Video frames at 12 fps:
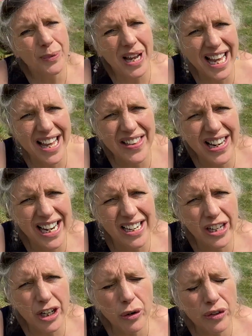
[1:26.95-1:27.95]
where the ley
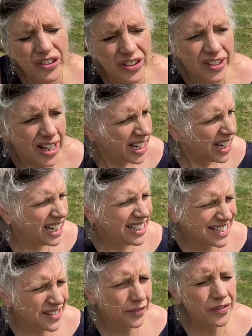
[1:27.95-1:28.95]
line crosses. It
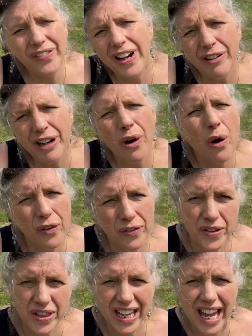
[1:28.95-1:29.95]
is very
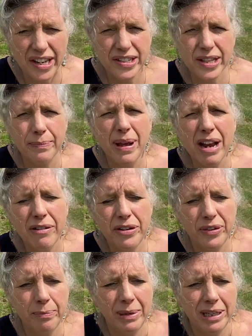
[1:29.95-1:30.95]
often the case that
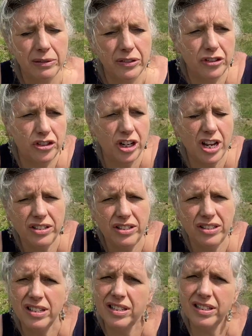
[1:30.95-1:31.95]
barrows are built just
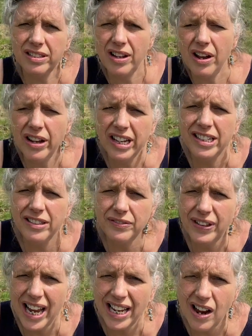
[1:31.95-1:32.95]
to the side of
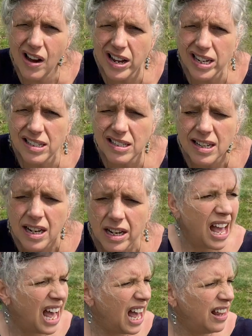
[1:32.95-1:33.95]
ley lines,
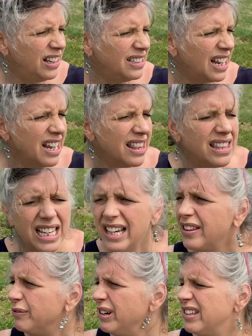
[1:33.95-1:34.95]
and I think
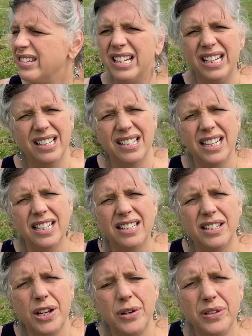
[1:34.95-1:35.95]
the reason is
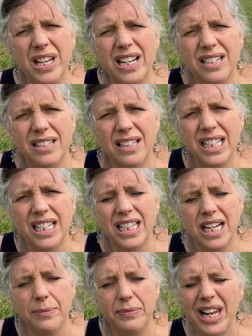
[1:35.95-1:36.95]
so that the
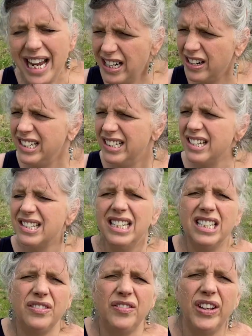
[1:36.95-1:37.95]
ley line doesn't
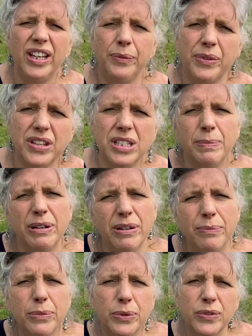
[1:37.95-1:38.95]
interfere with the
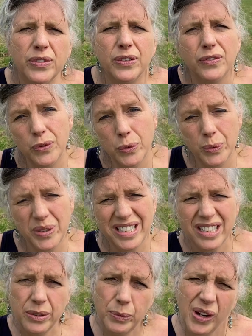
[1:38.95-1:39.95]
spirit moving forward
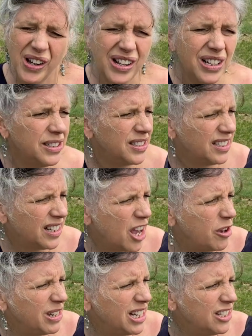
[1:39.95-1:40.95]
in the world and
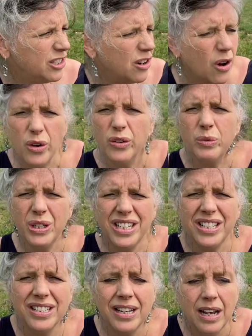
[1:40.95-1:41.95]
going onwards,